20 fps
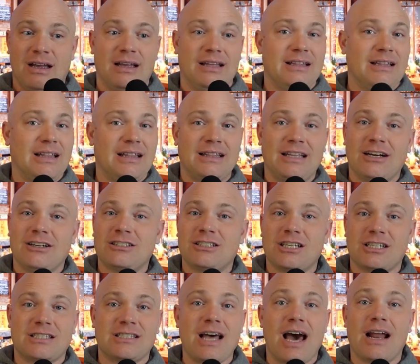there's
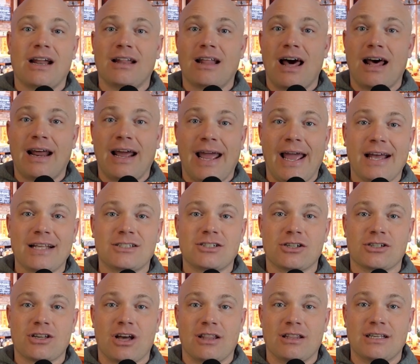just not a lot of
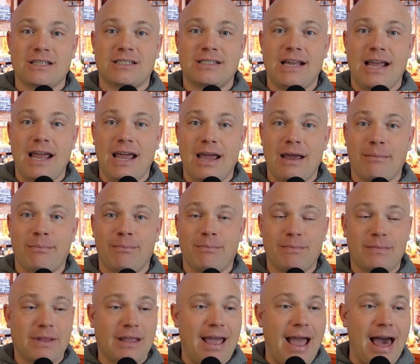answers on this team.
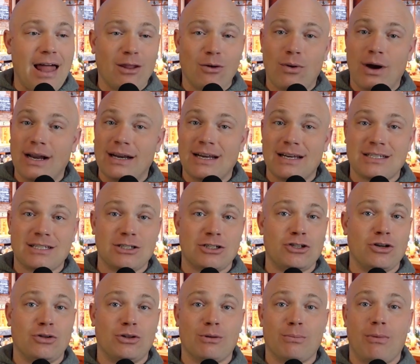Galloway doesn't
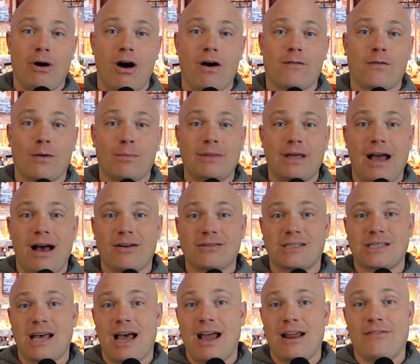shoot the ball from the
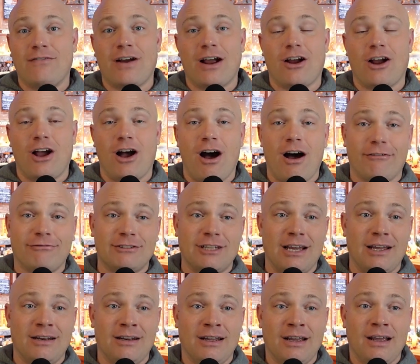outside very
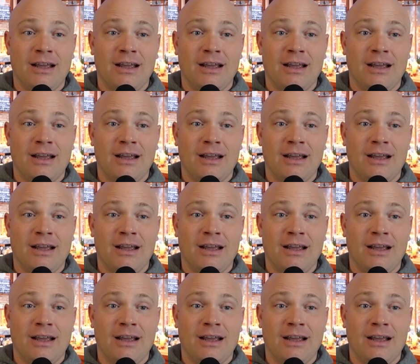often.